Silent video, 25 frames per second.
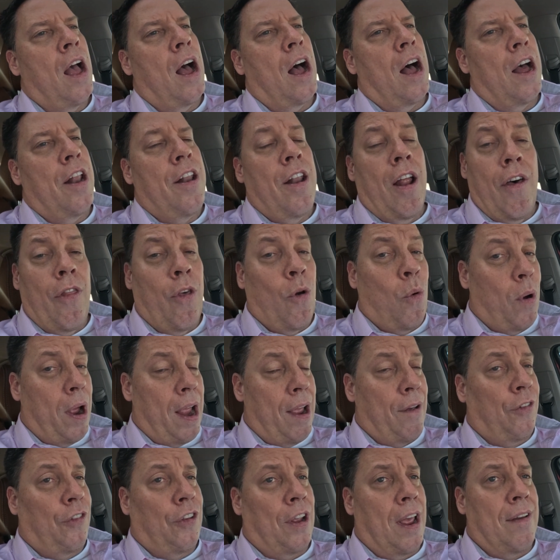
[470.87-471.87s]
Another
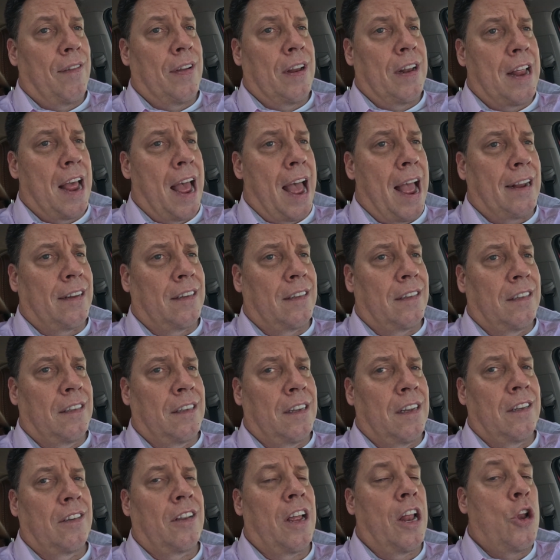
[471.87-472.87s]
way of saving taxes
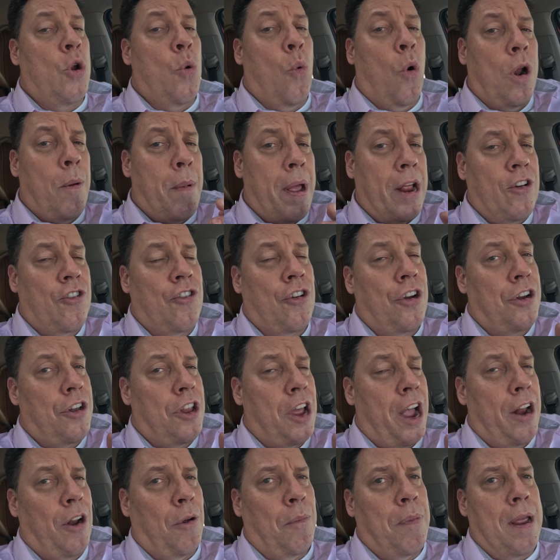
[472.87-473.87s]
is, and you want to make sure your
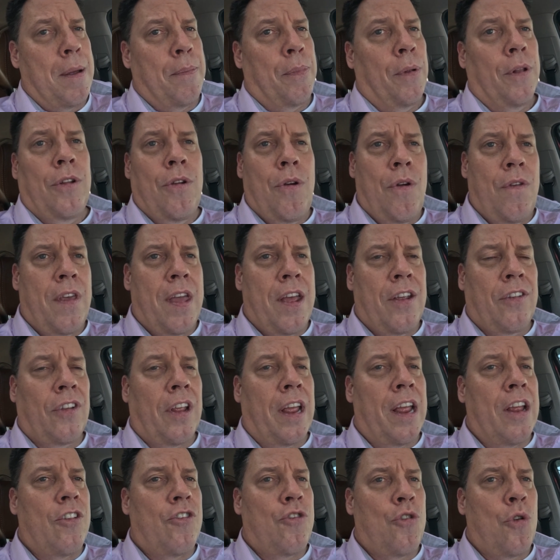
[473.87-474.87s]
title people do this,
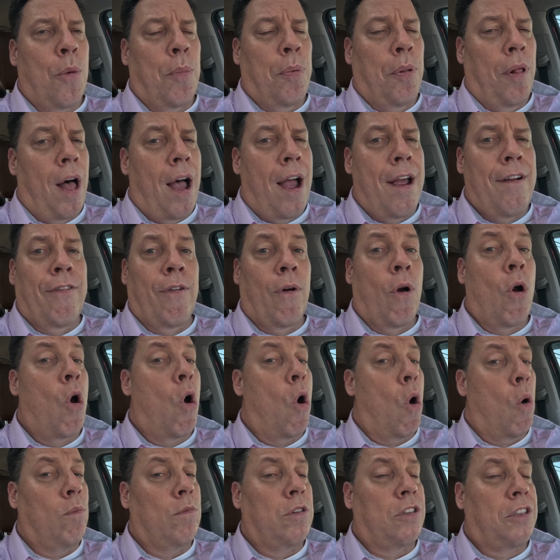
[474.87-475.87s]
is you apply for a
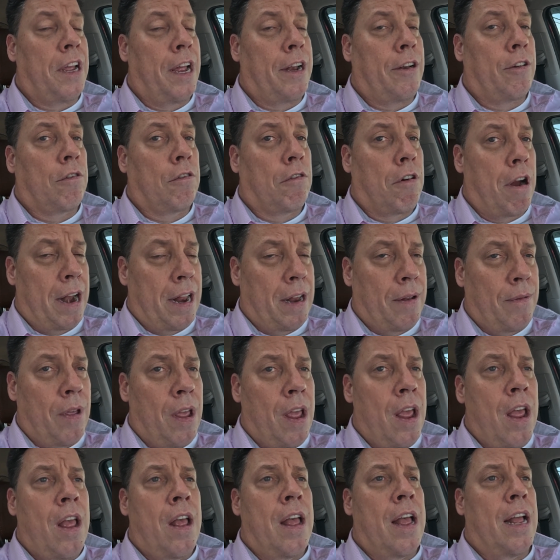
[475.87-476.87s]
homestead credit.
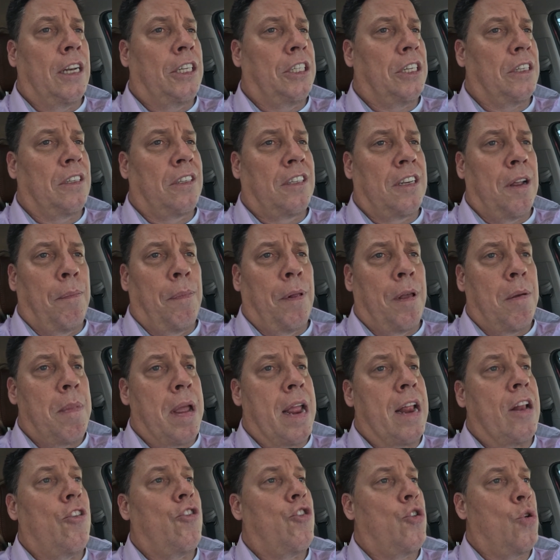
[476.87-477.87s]
It just simply
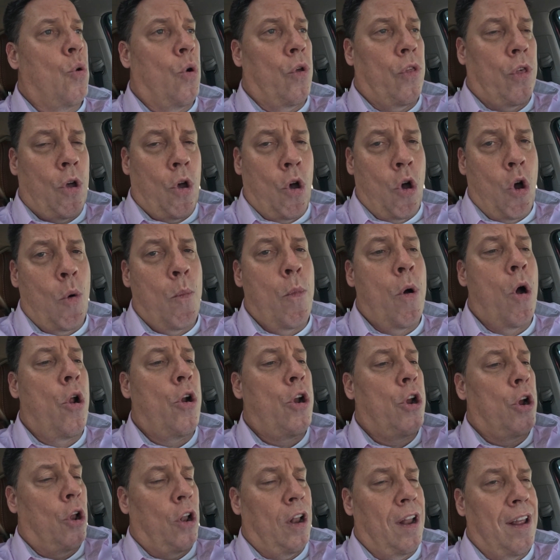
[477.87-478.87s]
means you are the
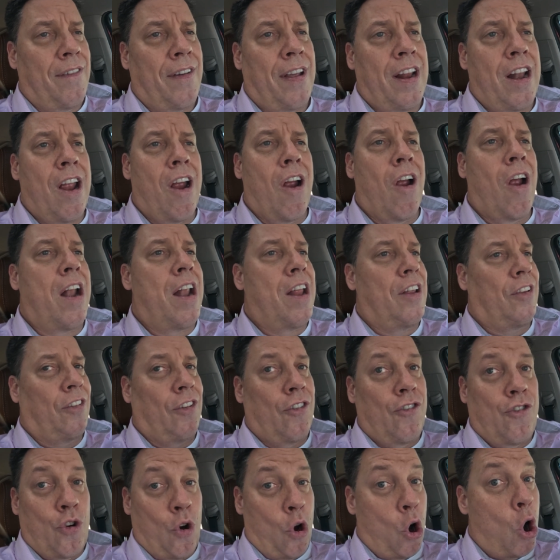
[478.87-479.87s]
homeowner, you're living there, and this
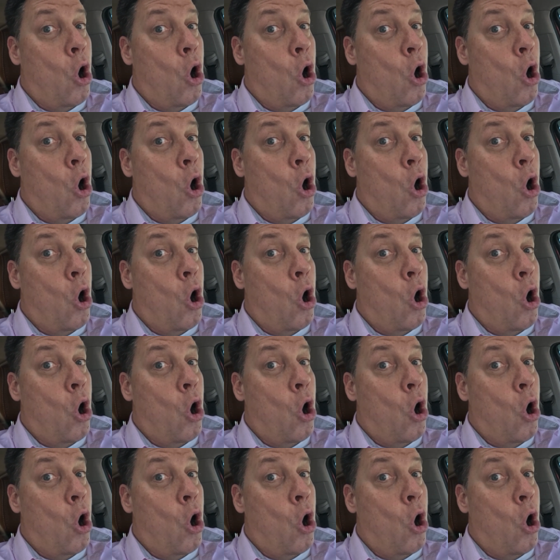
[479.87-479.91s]
is your